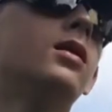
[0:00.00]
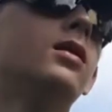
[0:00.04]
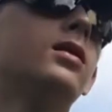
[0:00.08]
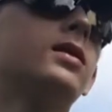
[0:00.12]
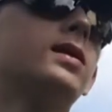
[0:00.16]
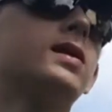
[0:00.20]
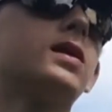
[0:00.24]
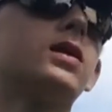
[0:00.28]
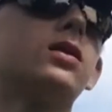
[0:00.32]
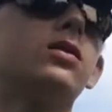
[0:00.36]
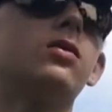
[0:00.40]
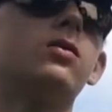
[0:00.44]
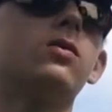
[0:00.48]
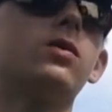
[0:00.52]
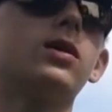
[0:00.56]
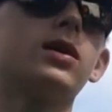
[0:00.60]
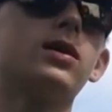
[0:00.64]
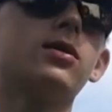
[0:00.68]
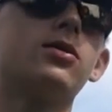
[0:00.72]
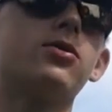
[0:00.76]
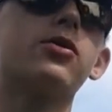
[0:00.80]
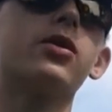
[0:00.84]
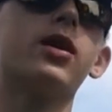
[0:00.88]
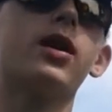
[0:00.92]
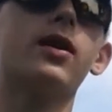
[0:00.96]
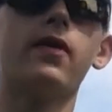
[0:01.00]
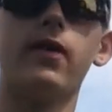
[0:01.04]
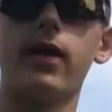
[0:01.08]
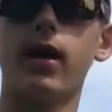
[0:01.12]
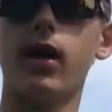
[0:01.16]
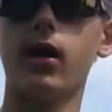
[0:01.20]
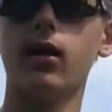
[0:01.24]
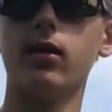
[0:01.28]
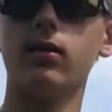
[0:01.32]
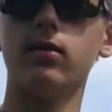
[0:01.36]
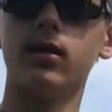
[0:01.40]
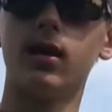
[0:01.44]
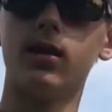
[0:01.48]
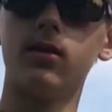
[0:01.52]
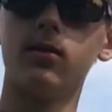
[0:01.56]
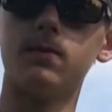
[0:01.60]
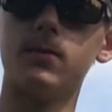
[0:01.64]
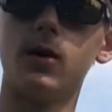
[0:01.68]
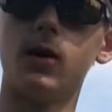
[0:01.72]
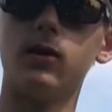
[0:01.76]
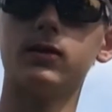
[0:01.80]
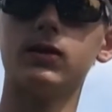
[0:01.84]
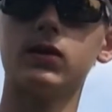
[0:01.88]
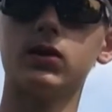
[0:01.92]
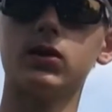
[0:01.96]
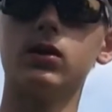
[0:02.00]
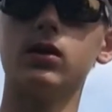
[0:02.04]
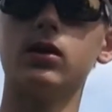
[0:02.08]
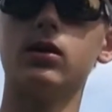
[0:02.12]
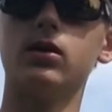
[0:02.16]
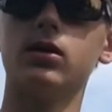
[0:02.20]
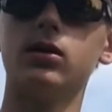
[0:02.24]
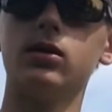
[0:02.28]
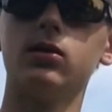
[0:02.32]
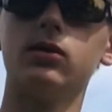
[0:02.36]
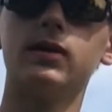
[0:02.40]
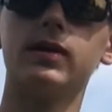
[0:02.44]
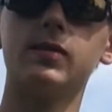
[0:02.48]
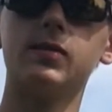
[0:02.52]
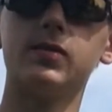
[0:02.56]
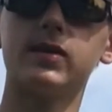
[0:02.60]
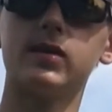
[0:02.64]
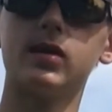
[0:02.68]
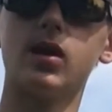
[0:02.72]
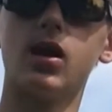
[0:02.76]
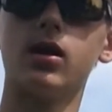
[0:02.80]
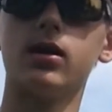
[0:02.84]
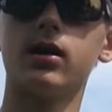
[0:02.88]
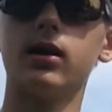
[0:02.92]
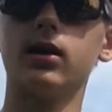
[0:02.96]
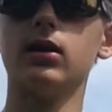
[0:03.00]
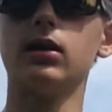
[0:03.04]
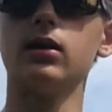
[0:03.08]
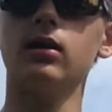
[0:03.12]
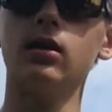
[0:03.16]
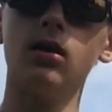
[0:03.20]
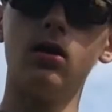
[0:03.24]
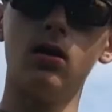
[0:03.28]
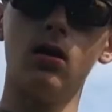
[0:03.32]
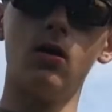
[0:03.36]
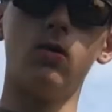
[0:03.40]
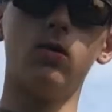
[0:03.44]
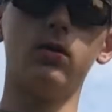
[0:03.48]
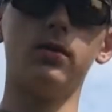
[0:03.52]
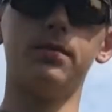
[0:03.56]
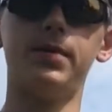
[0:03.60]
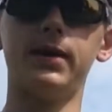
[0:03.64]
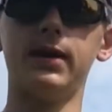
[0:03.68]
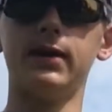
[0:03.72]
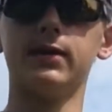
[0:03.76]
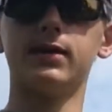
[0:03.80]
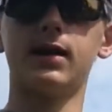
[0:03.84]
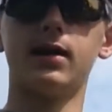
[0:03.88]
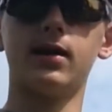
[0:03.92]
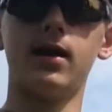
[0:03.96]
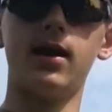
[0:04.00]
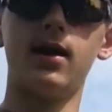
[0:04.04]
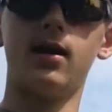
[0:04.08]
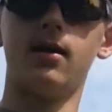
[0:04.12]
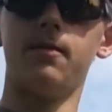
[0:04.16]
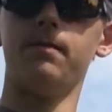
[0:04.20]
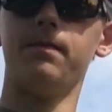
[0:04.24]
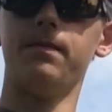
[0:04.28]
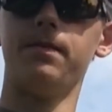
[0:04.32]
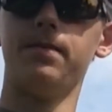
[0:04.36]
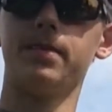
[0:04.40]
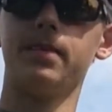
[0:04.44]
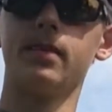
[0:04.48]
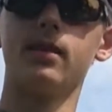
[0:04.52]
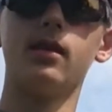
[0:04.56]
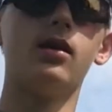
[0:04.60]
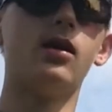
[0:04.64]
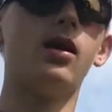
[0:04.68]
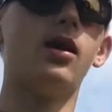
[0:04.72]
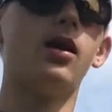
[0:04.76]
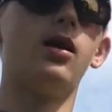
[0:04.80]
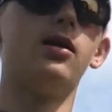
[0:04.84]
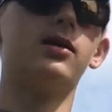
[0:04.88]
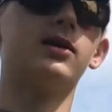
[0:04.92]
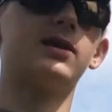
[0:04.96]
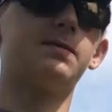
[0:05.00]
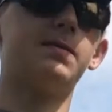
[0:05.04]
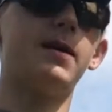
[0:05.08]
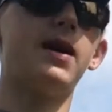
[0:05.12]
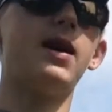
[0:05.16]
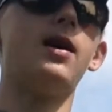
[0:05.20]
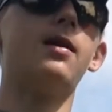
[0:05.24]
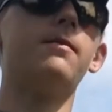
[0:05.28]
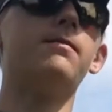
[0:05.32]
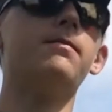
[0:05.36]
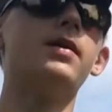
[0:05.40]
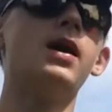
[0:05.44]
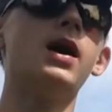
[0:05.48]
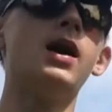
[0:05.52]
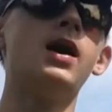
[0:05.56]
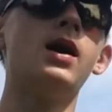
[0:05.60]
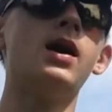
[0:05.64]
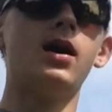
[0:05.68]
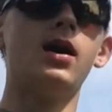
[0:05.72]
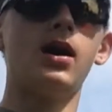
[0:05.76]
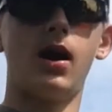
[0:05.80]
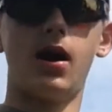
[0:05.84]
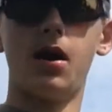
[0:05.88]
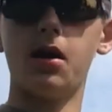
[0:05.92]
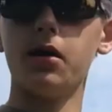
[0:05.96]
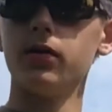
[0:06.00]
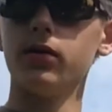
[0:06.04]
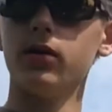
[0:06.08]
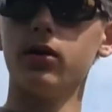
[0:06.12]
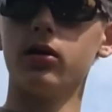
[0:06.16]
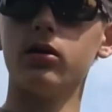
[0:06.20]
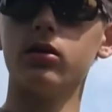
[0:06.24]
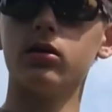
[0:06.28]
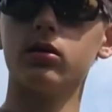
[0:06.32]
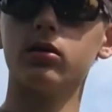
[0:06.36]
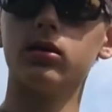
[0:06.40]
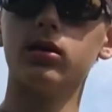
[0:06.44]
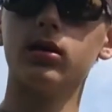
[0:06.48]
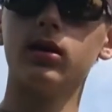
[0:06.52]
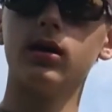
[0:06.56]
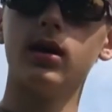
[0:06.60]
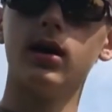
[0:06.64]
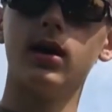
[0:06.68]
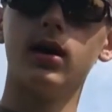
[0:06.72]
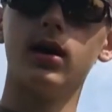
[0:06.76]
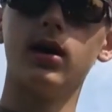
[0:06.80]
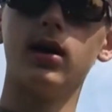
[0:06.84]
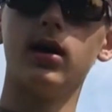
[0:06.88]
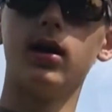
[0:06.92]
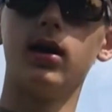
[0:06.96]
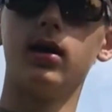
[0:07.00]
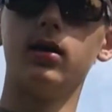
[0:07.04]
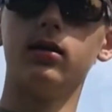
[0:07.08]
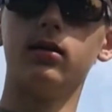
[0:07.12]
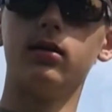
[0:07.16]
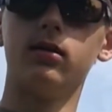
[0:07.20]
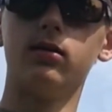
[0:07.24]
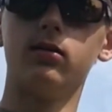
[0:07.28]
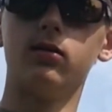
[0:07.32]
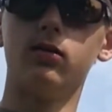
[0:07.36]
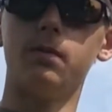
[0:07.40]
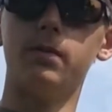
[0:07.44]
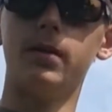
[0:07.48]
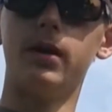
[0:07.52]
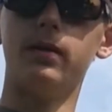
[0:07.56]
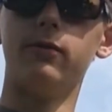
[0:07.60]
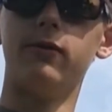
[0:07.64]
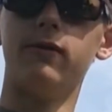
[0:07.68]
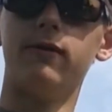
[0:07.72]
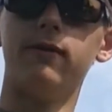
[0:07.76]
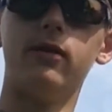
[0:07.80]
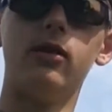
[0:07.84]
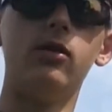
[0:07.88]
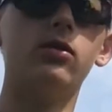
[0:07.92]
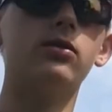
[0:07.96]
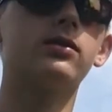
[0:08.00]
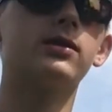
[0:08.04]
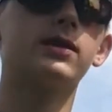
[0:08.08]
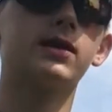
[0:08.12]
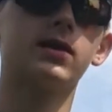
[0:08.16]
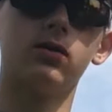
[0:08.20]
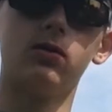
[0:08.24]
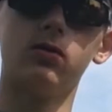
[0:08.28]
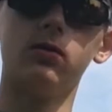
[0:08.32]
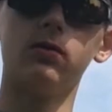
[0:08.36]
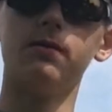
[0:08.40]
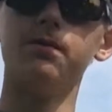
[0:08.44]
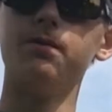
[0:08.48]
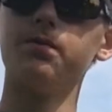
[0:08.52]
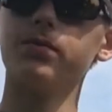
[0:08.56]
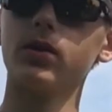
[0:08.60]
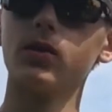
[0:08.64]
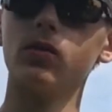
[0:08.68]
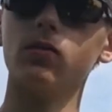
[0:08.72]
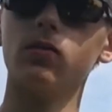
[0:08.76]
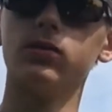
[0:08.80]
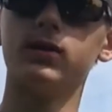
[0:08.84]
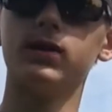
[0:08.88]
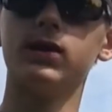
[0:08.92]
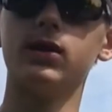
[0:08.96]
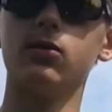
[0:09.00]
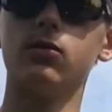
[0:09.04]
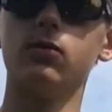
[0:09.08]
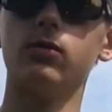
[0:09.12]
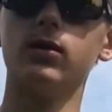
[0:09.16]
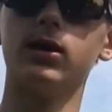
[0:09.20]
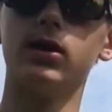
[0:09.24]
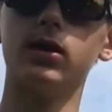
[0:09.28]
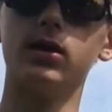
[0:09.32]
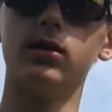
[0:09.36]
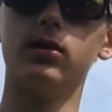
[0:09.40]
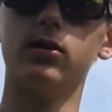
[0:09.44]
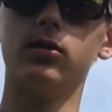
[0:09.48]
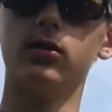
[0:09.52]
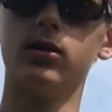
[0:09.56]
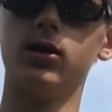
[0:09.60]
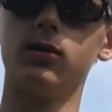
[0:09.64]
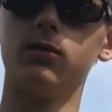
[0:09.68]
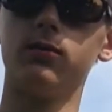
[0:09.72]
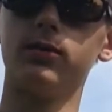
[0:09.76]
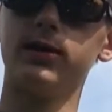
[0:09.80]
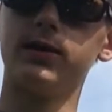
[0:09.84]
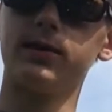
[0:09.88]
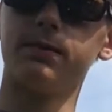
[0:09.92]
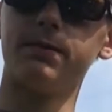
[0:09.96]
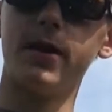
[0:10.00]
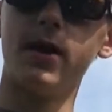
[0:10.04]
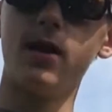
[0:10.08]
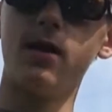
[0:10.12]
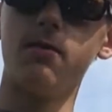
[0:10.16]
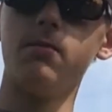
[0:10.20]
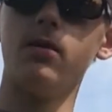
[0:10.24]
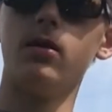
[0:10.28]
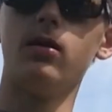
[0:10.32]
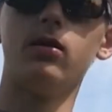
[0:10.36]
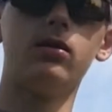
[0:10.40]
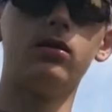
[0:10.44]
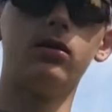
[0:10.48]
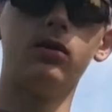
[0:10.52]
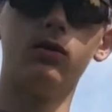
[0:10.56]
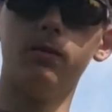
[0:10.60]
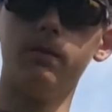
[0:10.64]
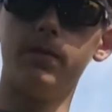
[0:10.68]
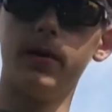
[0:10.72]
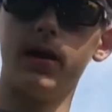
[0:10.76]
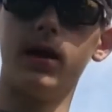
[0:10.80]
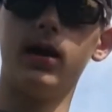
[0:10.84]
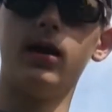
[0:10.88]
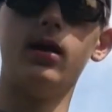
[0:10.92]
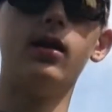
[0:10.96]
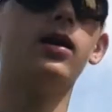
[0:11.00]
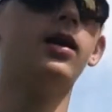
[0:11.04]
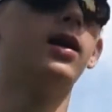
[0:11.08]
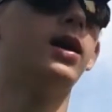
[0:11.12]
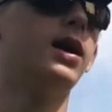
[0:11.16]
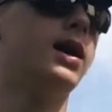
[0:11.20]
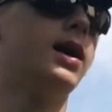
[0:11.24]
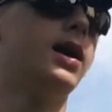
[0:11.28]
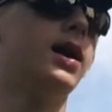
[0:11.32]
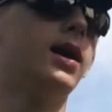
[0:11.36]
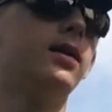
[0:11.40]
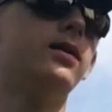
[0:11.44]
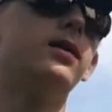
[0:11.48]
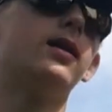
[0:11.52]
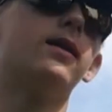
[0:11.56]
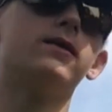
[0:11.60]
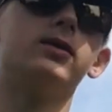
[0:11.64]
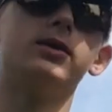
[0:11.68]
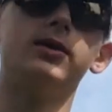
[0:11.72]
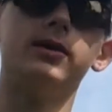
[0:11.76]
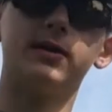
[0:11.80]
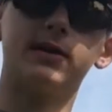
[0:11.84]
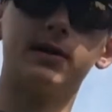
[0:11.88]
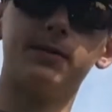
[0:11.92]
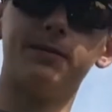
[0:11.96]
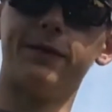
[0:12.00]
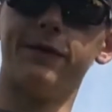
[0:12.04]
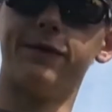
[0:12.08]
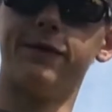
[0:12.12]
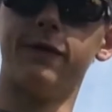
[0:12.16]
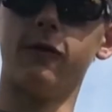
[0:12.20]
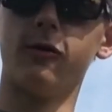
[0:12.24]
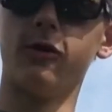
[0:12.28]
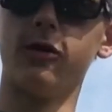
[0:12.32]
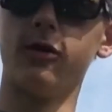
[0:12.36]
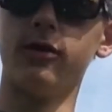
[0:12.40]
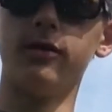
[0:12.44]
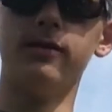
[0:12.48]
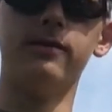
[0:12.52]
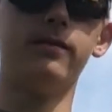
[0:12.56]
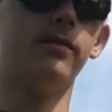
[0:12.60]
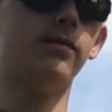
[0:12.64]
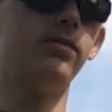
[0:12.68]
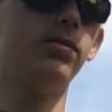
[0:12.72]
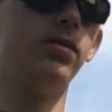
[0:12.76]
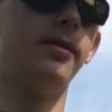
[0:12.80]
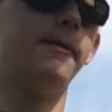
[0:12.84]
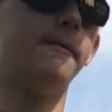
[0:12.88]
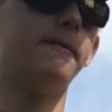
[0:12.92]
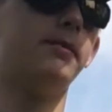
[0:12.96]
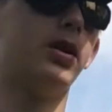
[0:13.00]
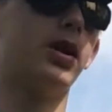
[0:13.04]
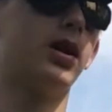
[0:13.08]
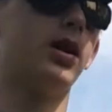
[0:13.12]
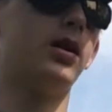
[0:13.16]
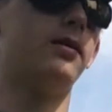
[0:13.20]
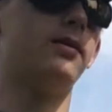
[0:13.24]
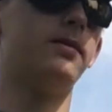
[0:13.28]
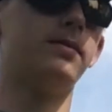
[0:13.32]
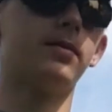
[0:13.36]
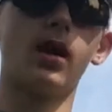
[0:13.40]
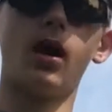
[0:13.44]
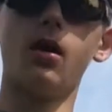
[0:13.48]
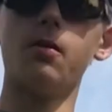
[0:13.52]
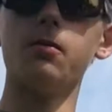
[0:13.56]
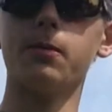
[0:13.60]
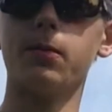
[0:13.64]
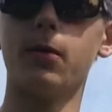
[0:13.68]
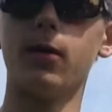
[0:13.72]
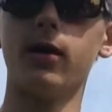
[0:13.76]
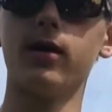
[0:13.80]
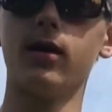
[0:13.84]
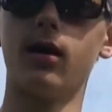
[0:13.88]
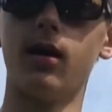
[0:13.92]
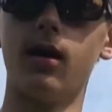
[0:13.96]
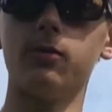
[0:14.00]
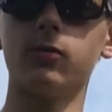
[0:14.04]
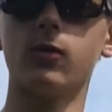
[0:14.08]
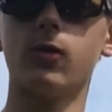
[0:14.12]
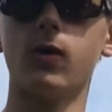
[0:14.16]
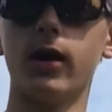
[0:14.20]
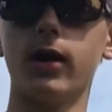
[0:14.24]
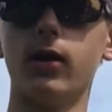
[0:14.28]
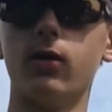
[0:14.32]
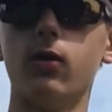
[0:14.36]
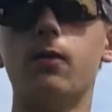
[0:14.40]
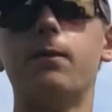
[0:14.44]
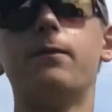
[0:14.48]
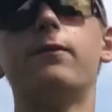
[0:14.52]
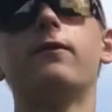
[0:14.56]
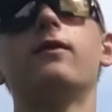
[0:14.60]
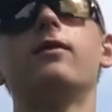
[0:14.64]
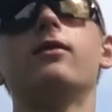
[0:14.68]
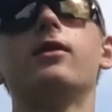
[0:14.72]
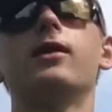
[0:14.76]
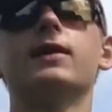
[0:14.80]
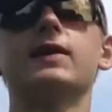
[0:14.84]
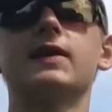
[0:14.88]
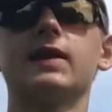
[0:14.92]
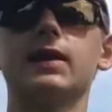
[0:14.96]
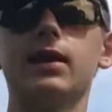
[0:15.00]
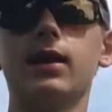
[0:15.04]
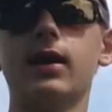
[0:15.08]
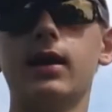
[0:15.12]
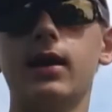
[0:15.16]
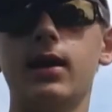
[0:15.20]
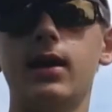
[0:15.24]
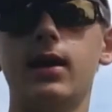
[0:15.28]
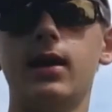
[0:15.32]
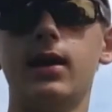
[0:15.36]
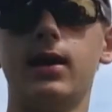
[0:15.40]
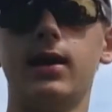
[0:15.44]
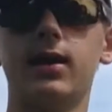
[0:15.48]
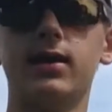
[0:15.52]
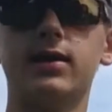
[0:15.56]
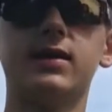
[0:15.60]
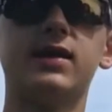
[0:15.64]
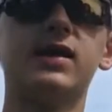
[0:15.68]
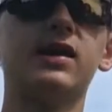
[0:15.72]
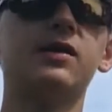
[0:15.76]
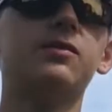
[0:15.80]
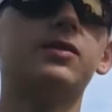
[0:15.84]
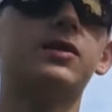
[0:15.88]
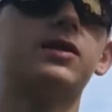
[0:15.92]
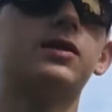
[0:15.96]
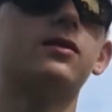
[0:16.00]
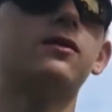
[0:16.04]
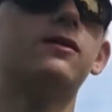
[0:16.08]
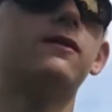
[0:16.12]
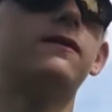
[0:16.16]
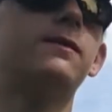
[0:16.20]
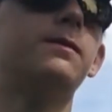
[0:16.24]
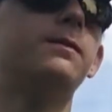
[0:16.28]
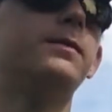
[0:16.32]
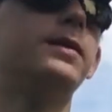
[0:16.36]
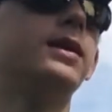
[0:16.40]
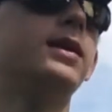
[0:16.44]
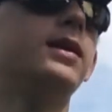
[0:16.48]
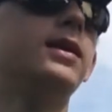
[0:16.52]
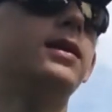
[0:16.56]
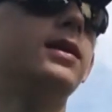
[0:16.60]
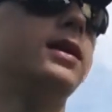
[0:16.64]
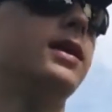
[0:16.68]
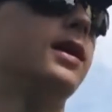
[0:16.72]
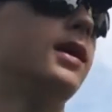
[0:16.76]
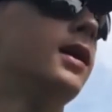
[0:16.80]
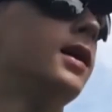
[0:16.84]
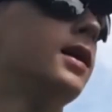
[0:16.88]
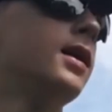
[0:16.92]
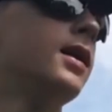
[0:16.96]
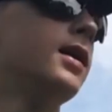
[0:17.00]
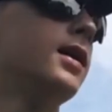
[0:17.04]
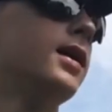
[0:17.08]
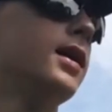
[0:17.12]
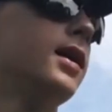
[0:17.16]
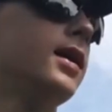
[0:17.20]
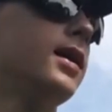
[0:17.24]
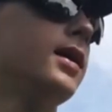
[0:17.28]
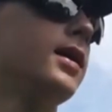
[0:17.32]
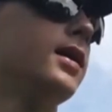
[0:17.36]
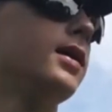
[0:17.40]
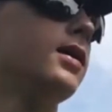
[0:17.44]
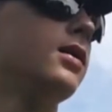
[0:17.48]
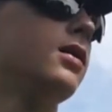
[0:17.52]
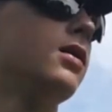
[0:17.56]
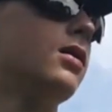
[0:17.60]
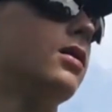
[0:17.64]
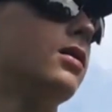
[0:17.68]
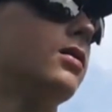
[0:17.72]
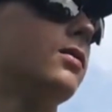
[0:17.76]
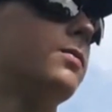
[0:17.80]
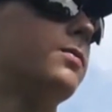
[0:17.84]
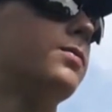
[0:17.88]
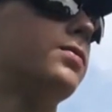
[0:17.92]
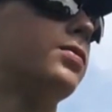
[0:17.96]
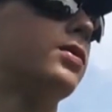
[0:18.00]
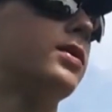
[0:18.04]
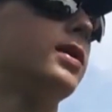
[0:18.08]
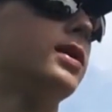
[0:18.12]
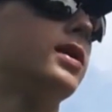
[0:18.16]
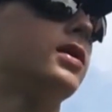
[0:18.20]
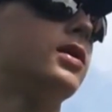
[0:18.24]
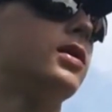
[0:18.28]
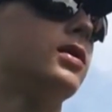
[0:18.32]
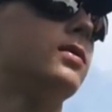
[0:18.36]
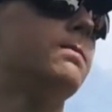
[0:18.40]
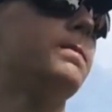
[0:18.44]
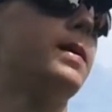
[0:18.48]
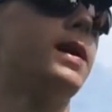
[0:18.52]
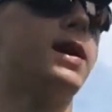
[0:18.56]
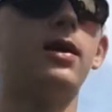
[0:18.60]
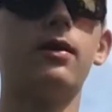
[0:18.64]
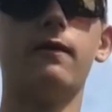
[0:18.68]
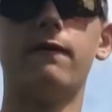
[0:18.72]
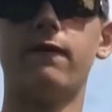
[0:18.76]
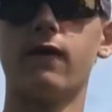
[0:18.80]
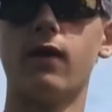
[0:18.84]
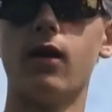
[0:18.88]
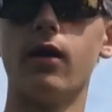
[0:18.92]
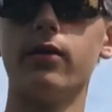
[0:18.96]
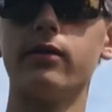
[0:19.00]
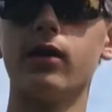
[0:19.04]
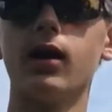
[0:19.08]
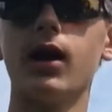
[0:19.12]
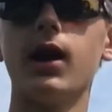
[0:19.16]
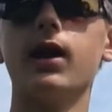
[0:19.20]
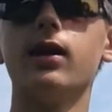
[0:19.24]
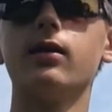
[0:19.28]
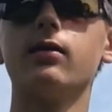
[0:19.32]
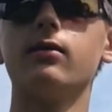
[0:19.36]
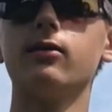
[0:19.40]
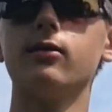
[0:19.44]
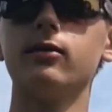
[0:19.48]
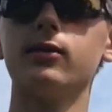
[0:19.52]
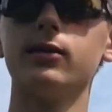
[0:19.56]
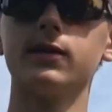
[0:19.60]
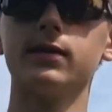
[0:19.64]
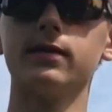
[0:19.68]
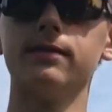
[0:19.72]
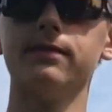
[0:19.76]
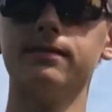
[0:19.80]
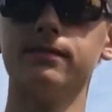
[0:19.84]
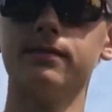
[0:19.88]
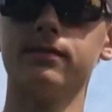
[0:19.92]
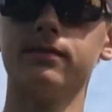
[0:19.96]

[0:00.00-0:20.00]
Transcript: So we're going to try that, and then I'm also going to do some stalking with a piece of Spam on the hook and a little bubble float. So we'll see what we can do here with Spam. New bait, never used it before, but I'm quite hopeful, as it seems to have been a pretty good bait for other anglers.